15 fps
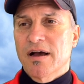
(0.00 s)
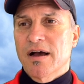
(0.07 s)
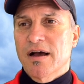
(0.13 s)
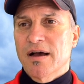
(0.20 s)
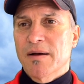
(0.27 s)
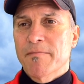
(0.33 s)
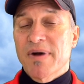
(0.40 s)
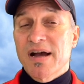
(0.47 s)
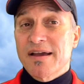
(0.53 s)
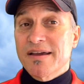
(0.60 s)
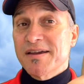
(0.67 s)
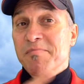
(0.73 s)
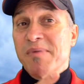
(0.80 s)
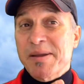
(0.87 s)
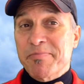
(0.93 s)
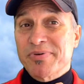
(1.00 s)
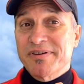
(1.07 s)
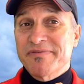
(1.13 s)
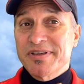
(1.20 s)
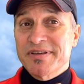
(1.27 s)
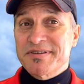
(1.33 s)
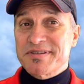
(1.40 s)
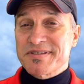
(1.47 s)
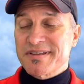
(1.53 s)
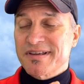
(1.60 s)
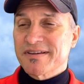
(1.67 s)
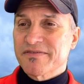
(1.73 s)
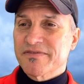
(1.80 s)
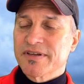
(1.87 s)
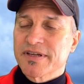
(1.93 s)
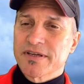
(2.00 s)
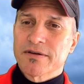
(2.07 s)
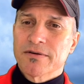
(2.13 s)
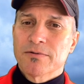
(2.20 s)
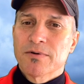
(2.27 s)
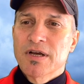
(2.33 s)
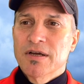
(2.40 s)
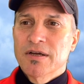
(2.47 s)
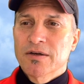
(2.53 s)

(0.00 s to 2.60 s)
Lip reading: My previous video